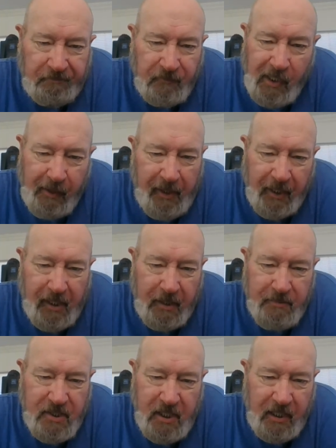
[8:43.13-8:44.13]
their
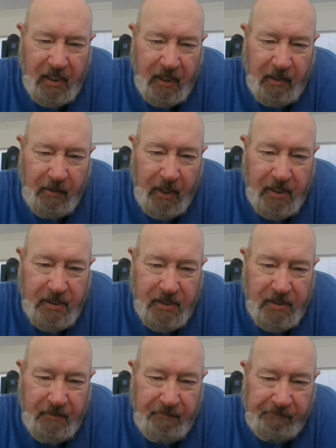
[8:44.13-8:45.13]
incomes didn't
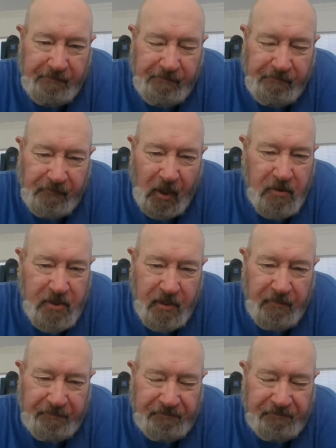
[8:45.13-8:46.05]
increase. No, sir.